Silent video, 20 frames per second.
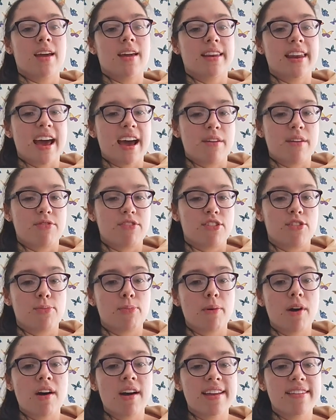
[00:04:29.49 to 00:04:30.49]
Now,
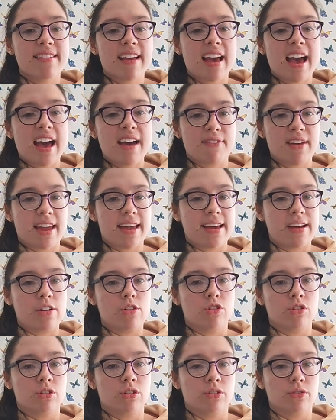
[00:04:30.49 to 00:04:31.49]
despite having
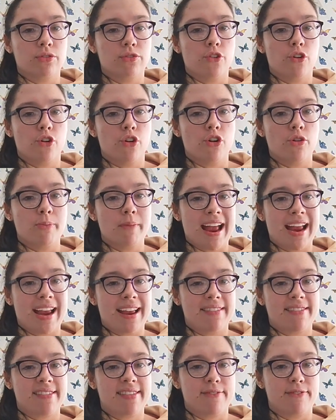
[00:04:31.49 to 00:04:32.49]
all 4
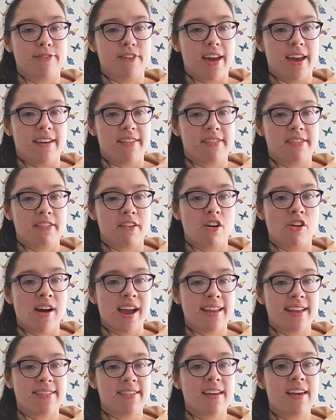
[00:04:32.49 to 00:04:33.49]
mains the first
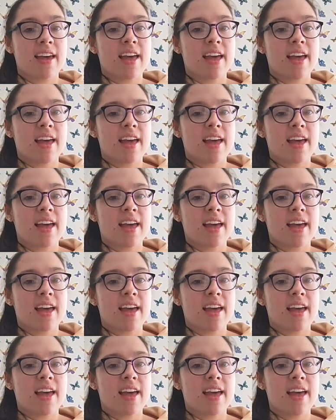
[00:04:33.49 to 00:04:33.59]
night,